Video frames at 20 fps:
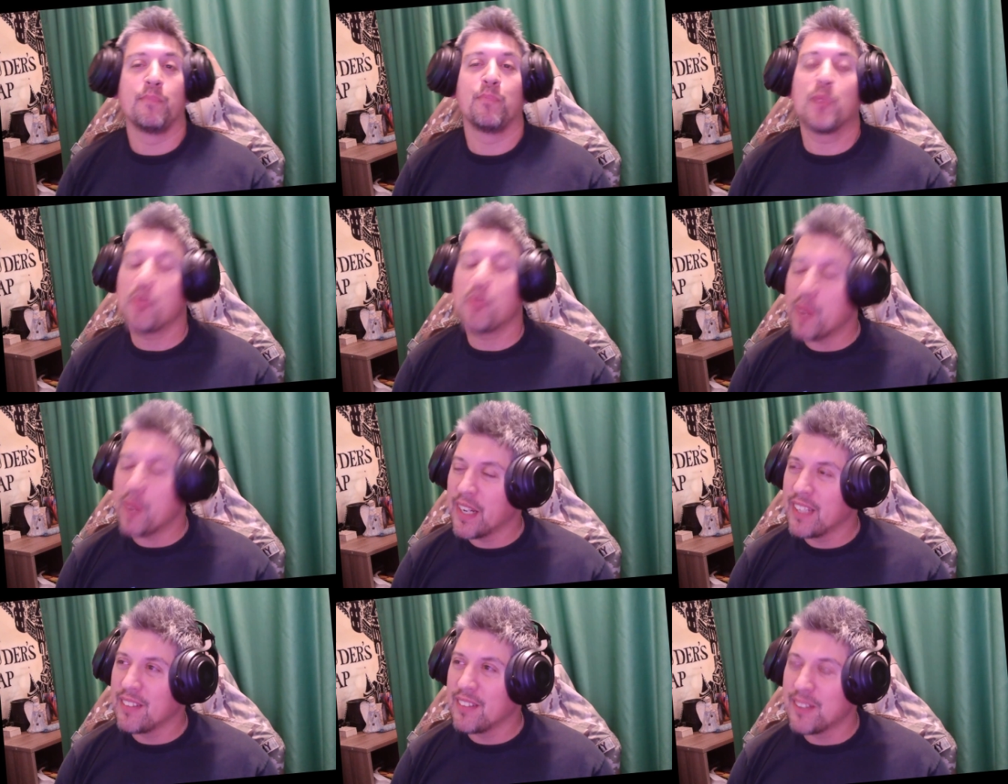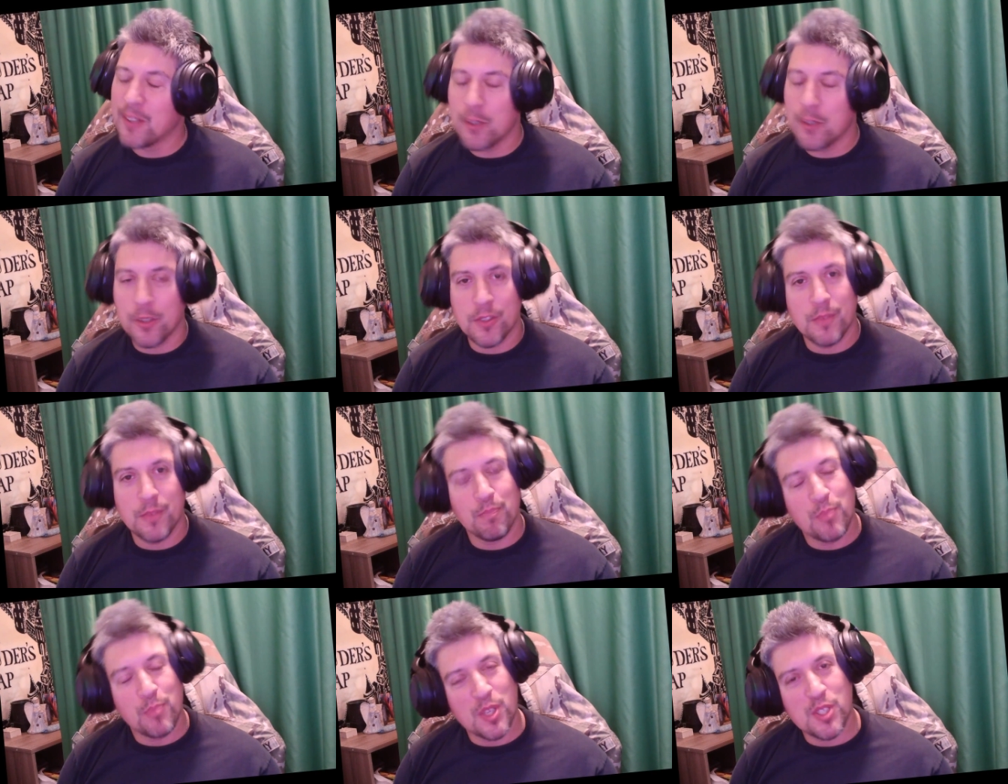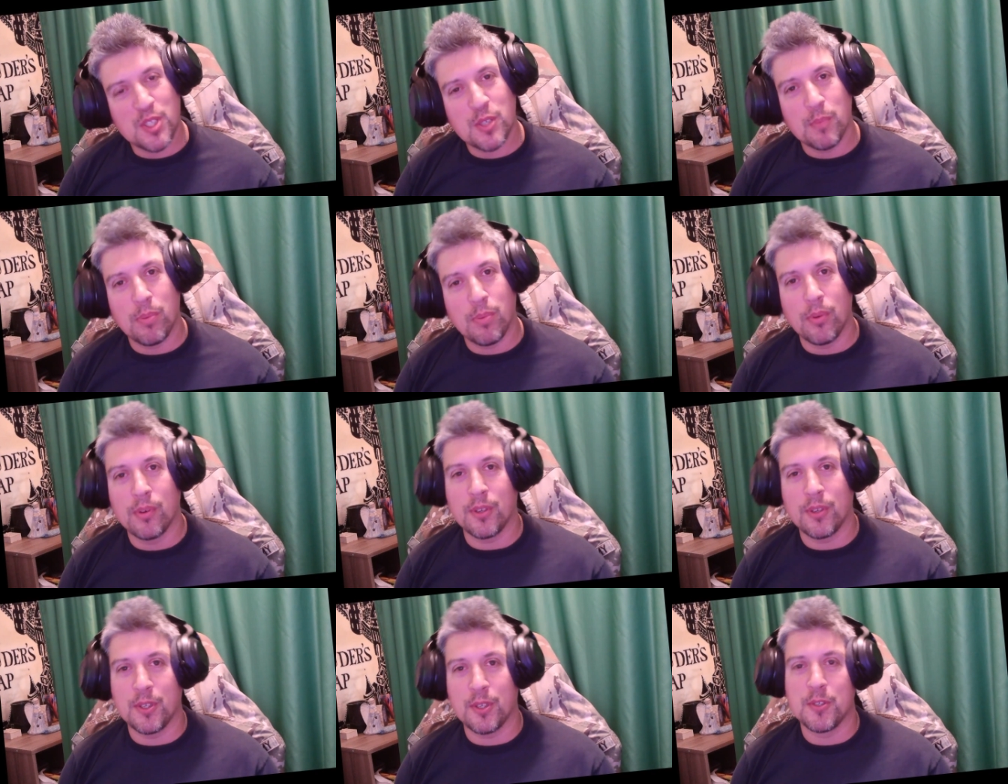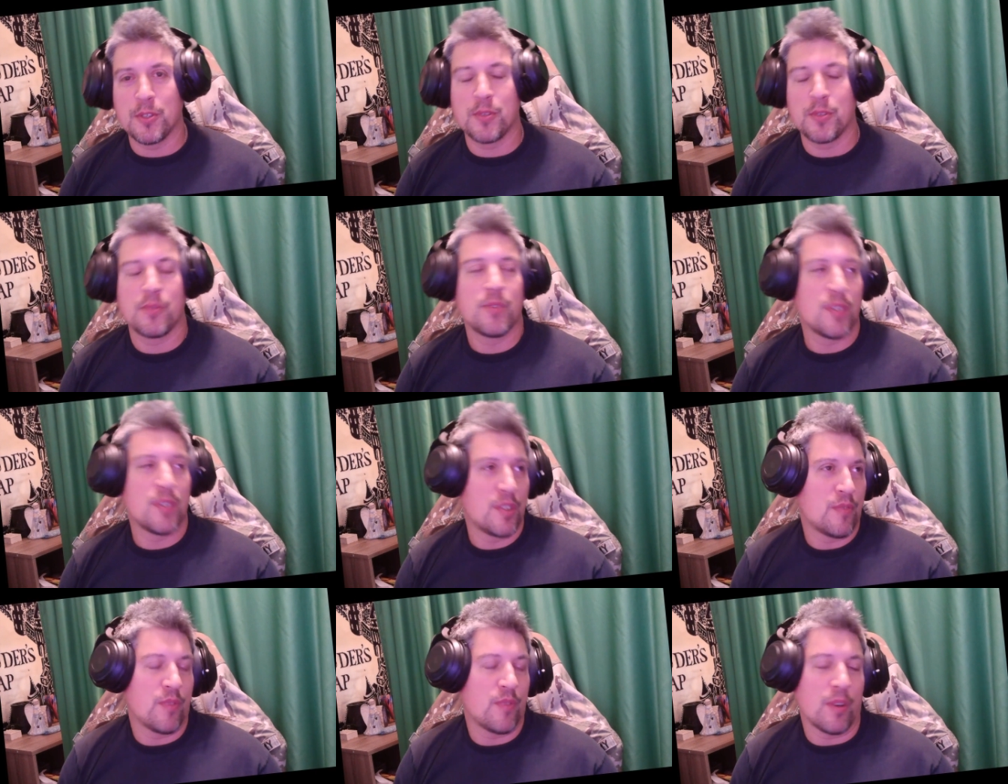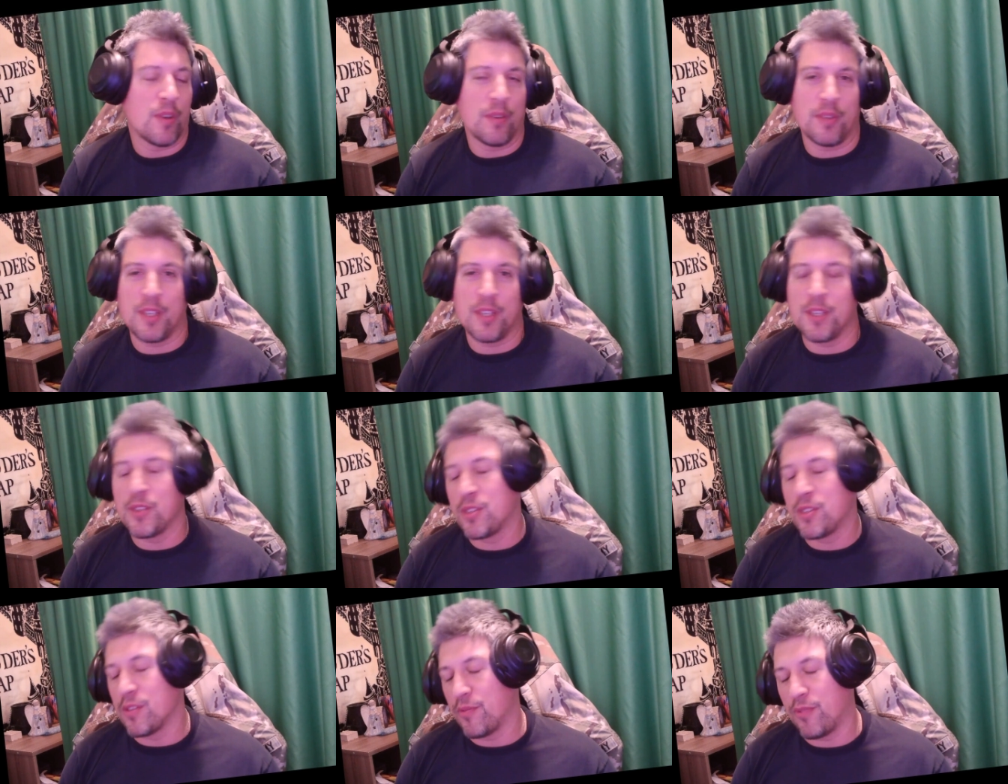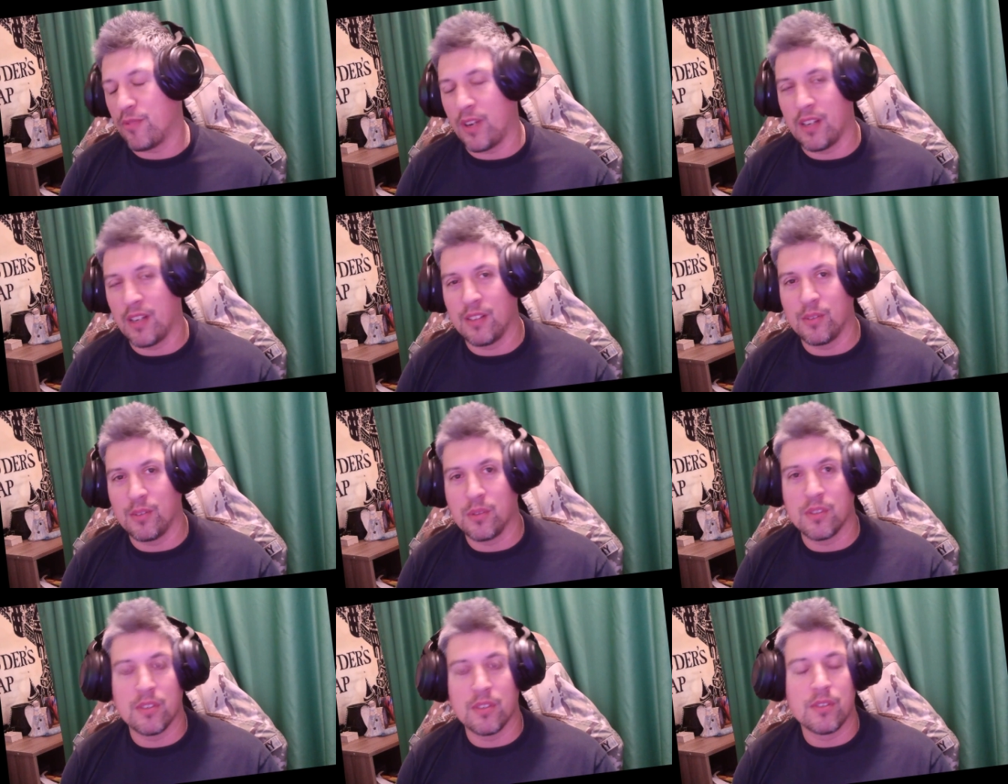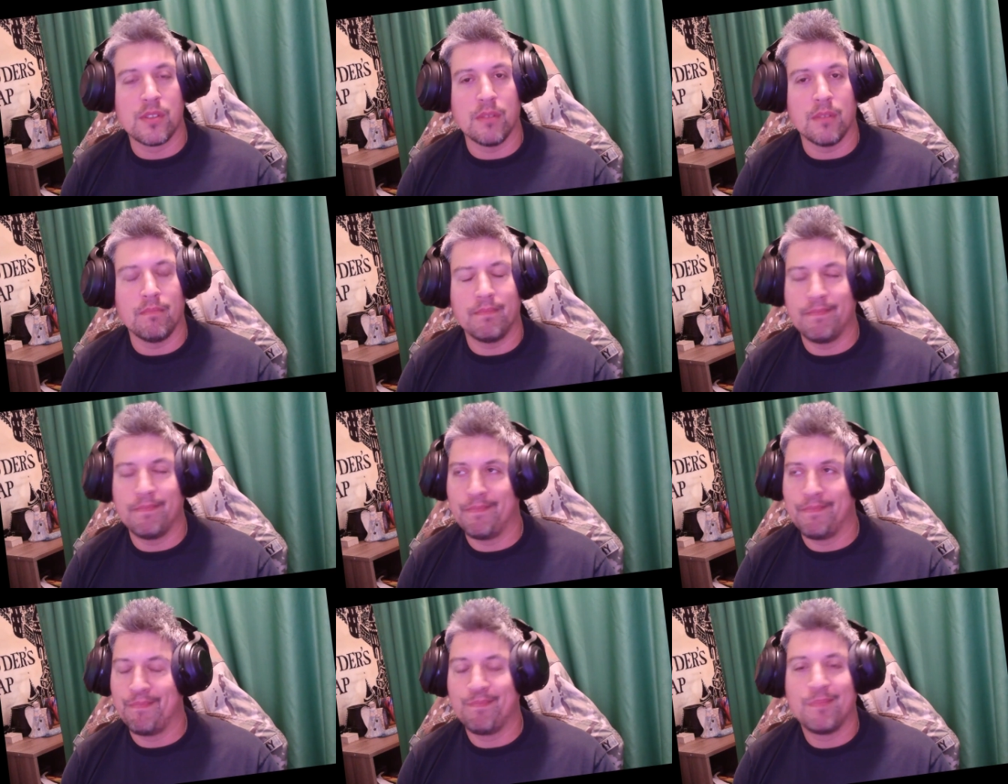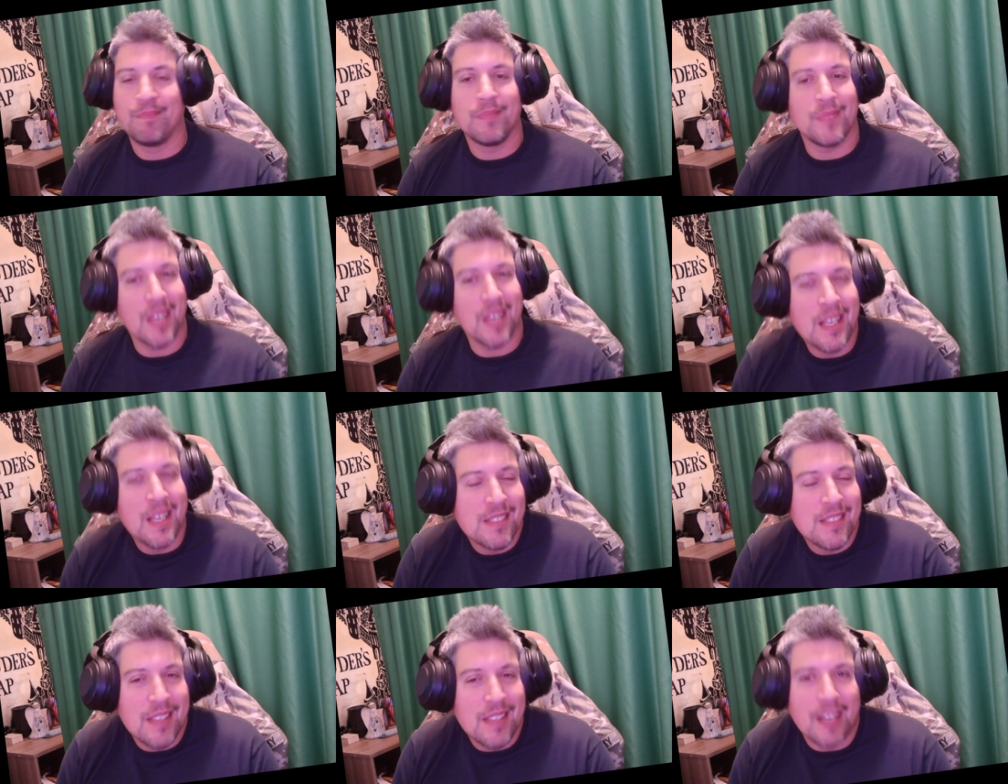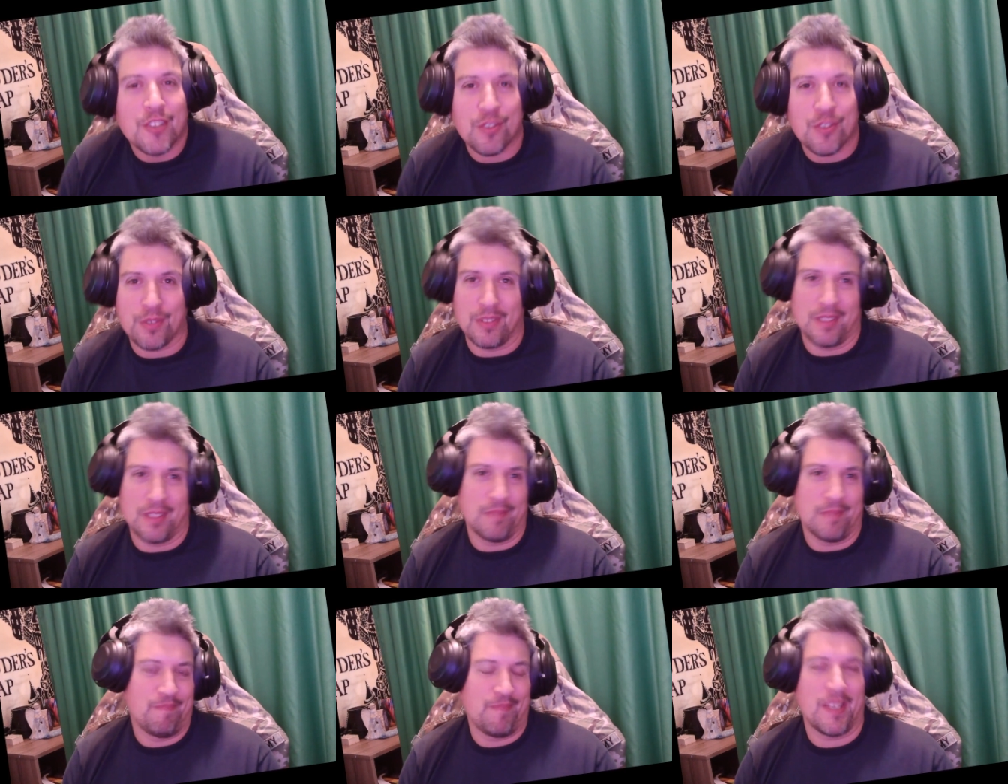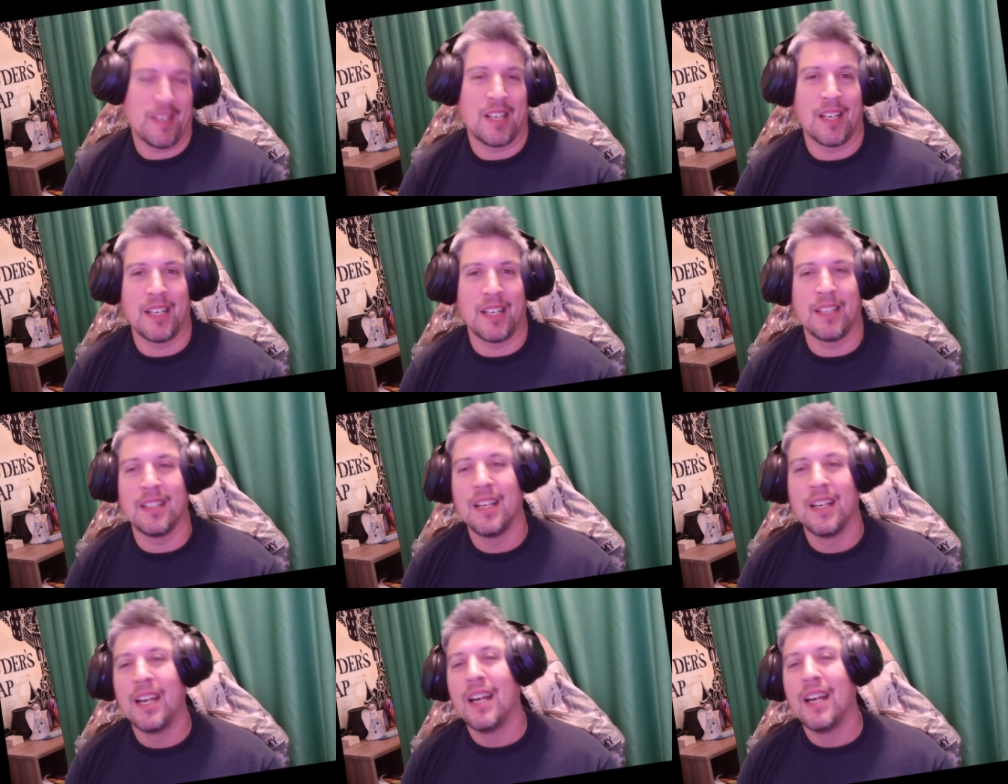the regulars, the supporters, the devotees, the followers, etc., all right,